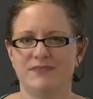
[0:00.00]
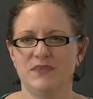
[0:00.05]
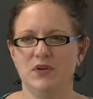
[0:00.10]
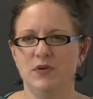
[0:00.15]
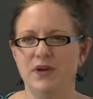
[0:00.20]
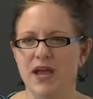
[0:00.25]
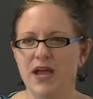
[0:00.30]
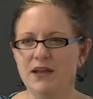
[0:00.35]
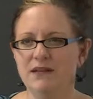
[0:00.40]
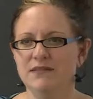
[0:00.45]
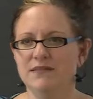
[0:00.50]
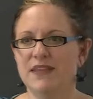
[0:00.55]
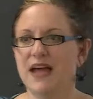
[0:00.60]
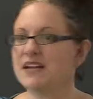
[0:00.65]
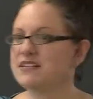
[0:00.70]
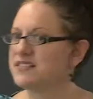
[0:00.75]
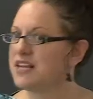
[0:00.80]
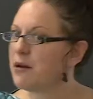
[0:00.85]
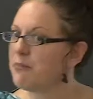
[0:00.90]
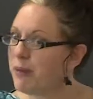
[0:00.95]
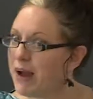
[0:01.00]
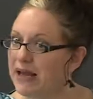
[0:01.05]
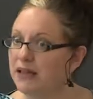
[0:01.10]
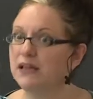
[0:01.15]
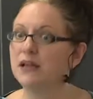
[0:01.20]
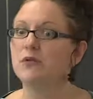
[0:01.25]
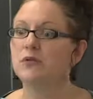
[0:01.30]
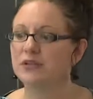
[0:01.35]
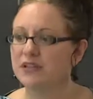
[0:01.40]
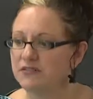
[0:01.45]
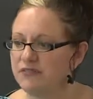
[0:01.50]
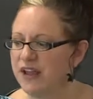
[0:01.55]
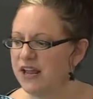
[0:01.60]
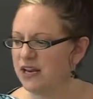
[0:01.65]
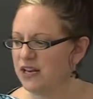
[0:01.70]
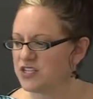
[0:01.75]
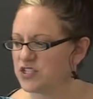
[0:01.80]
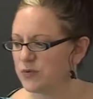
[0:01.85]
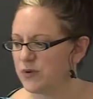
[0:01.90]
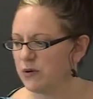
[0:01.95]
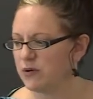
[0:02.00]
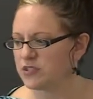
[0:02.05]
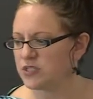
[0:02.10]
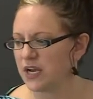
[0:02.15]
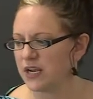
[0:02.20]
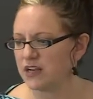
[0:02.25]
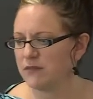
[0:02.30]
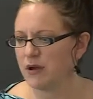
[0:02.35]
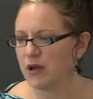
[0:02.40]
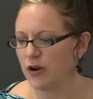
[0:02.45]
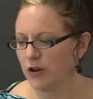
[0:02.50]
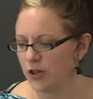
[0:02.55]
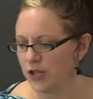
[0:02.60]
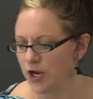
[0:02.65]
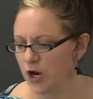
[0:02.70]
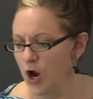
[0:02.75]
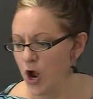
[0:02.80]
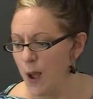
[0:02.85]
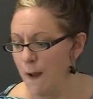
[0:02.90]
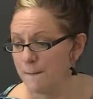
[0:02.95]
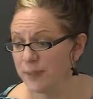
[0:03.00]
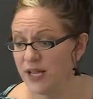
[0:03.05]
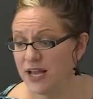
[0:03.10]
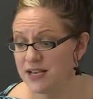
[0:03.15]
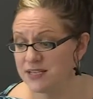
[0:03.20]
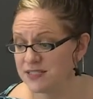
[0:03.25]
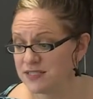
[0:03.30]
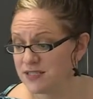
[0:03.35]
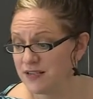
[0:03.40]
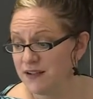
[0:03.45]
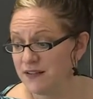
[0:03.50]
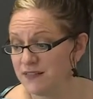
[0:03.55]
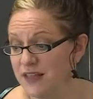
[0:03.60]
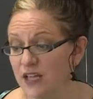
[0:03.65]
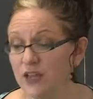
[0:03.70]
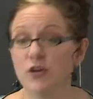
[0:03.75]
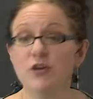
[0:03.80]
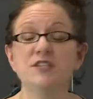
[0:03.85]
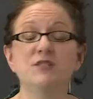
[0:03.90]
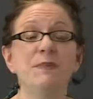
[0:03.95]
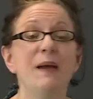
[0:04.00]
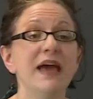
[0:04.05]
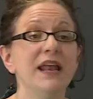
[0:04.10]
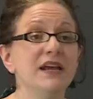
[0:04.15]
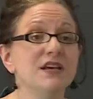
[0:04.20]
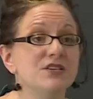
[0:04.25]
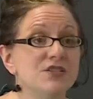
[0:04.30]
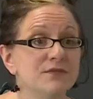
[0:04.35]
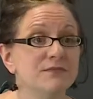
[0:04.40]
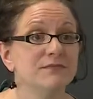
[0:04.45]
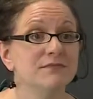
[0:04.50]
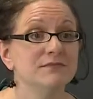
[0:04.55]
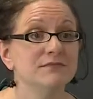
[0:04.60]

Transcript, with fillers: Okay? That's that bilingual advantage that we were talking about earlier. Plus, they learn Spanish.